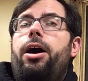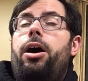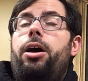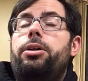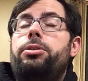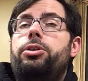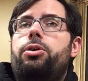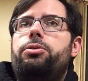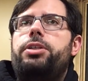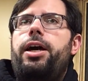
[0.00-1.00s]
on your
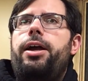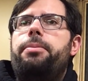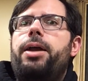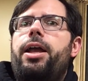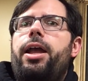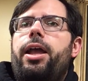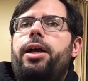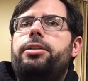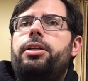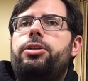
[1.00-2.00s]
own time,
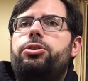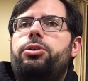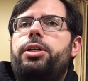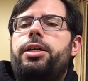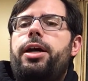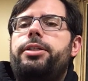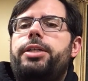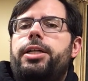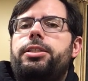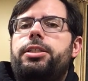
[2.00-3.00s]
and certainly
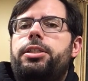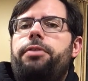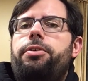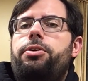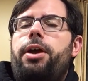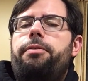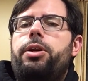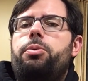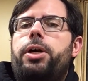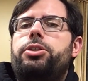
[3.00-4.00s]
contact us if you have any
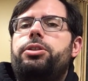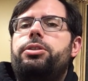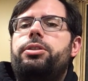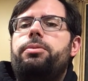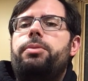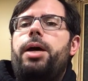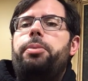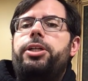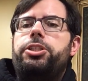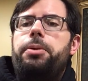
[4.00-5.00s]
questions. God
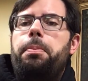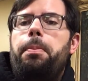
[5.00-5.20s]
bless you.